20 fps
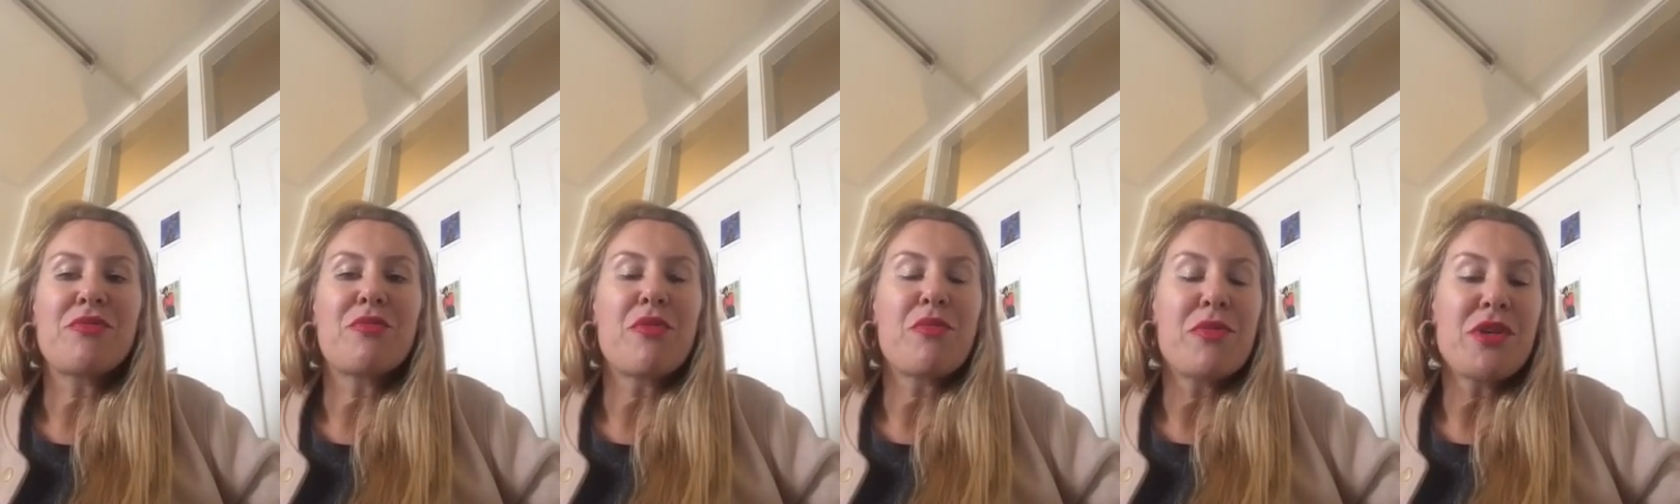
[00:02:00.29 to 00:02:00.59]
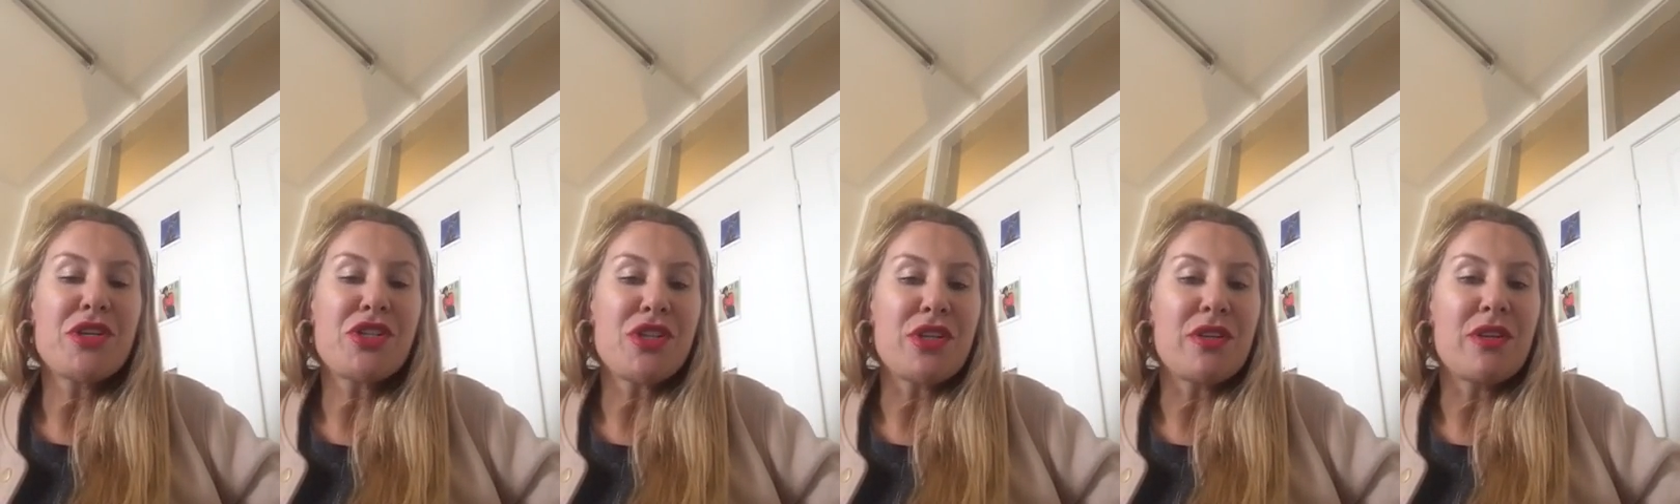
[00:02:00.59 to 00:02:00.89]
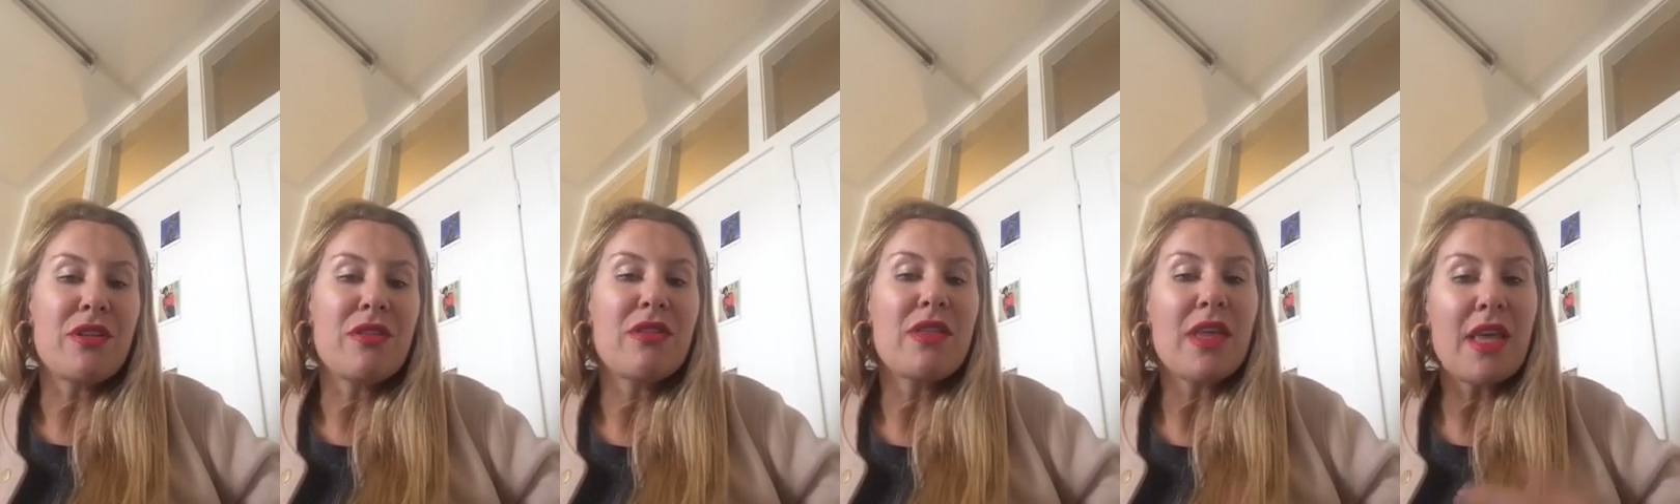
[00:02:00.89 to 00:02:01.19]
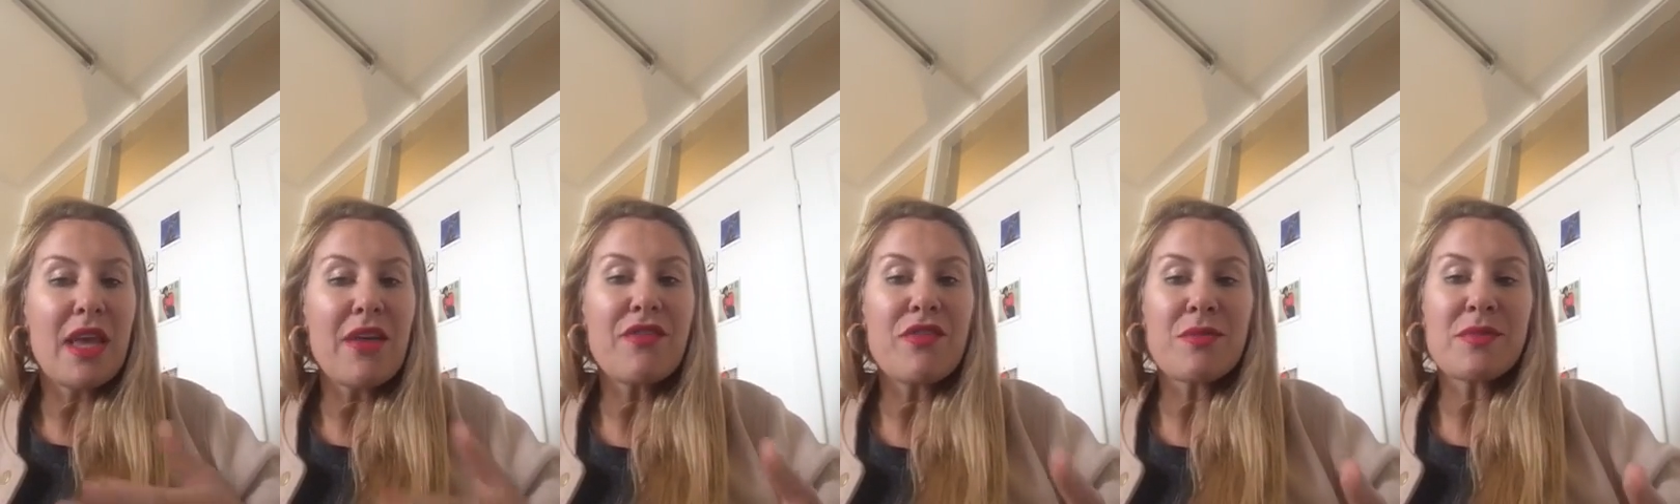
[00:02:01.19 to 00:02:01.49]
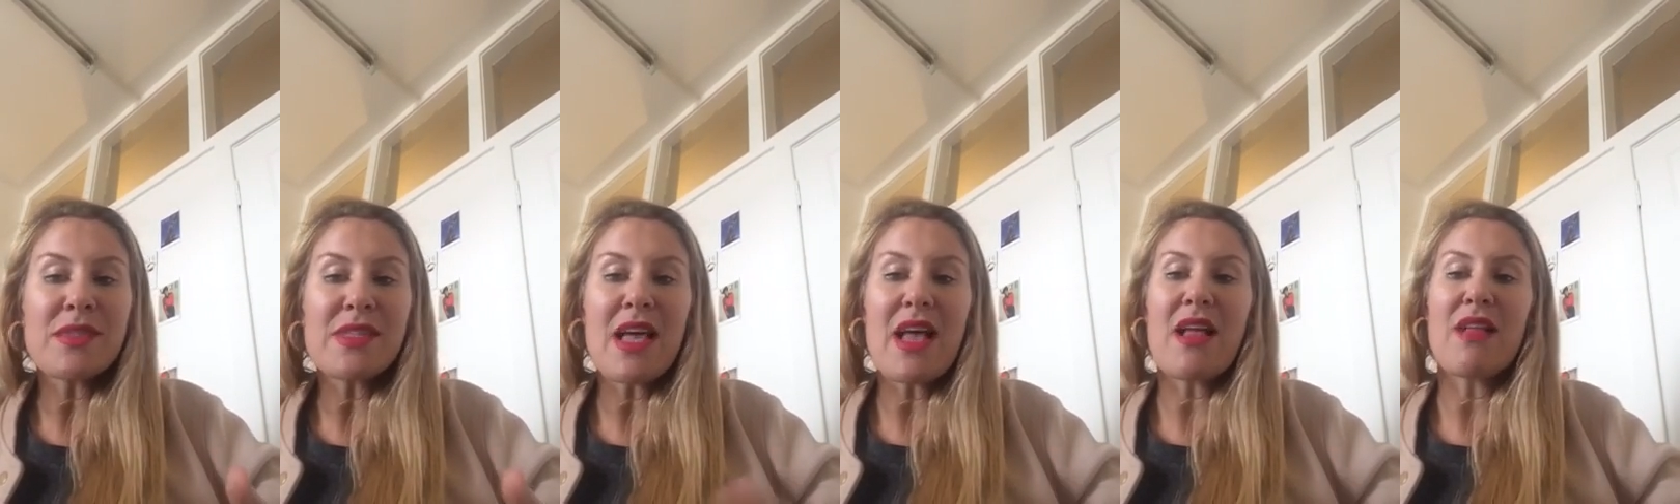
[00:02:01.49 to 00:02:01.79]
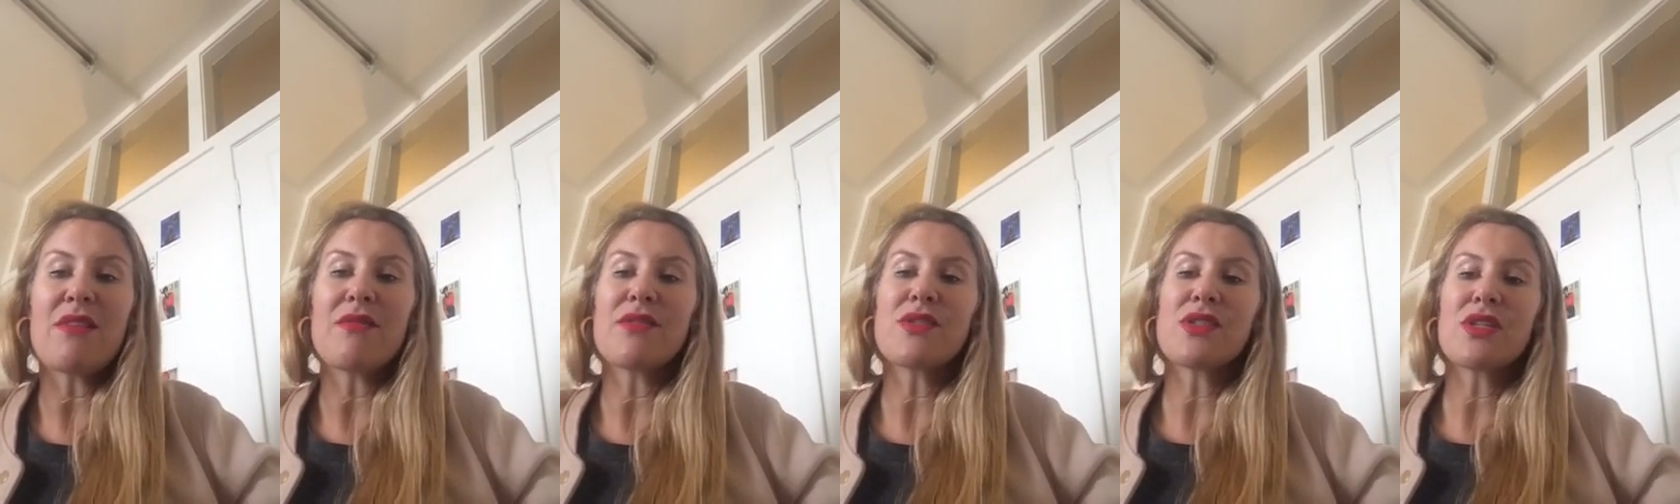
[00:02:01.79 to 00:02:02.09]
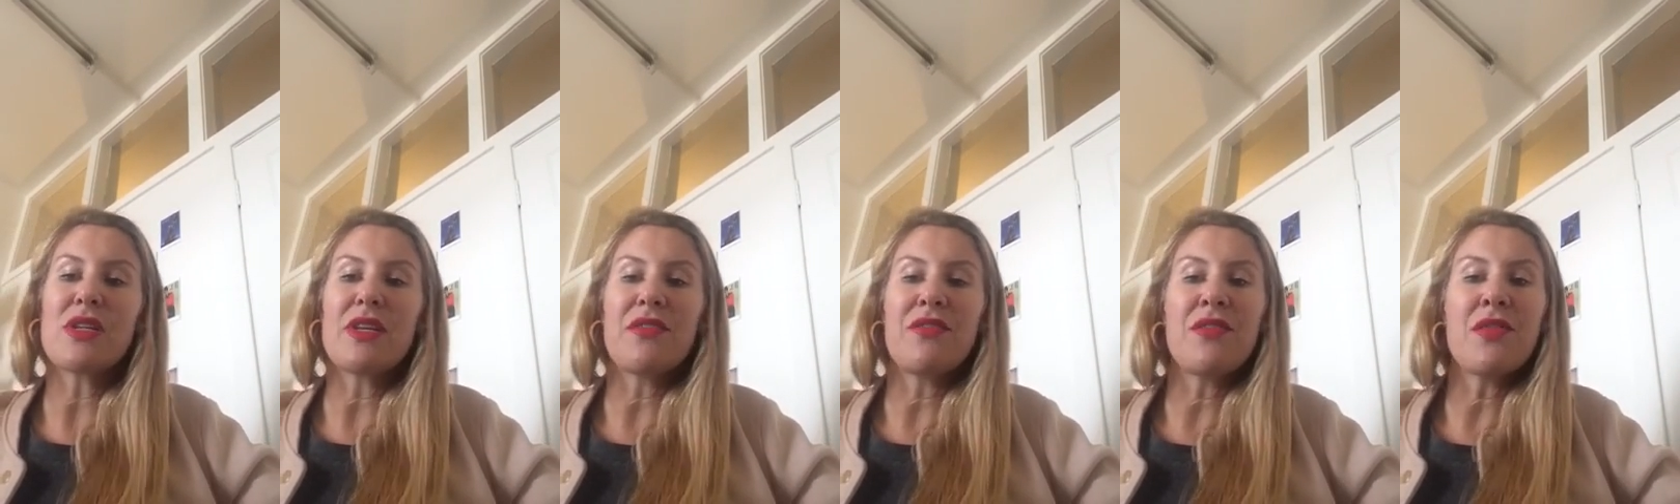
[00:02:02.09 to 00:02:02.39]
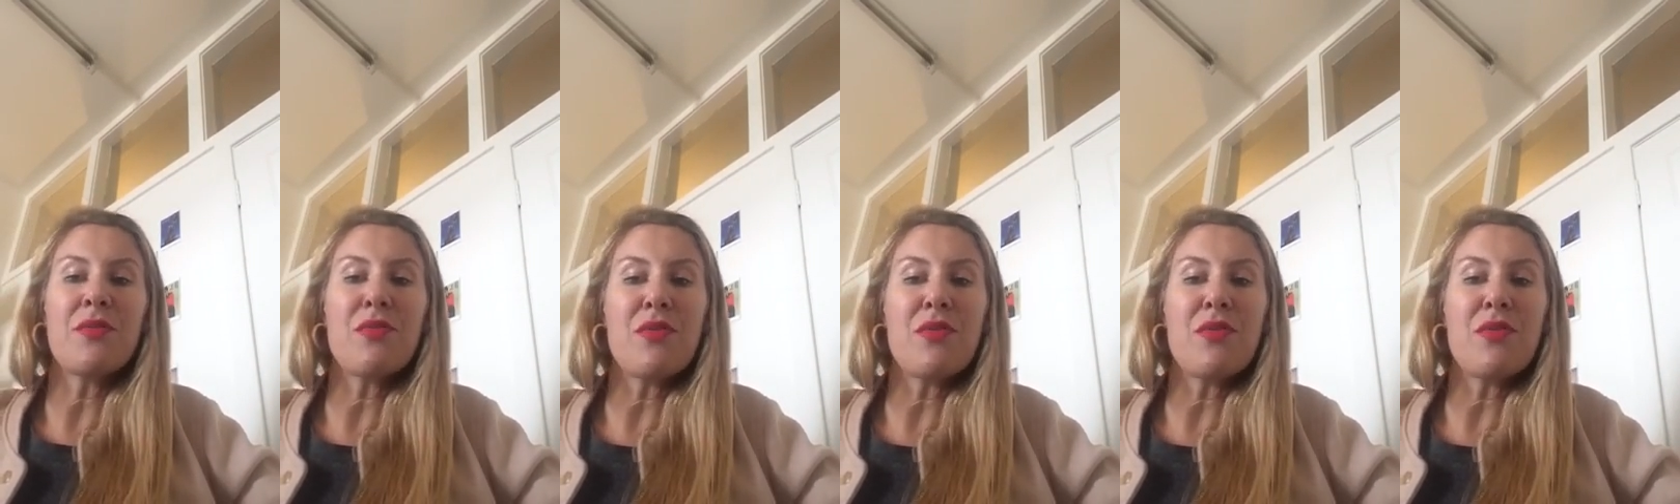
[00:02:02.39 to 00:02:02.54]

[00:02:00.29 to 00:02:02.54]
of permission they give themselves to live in the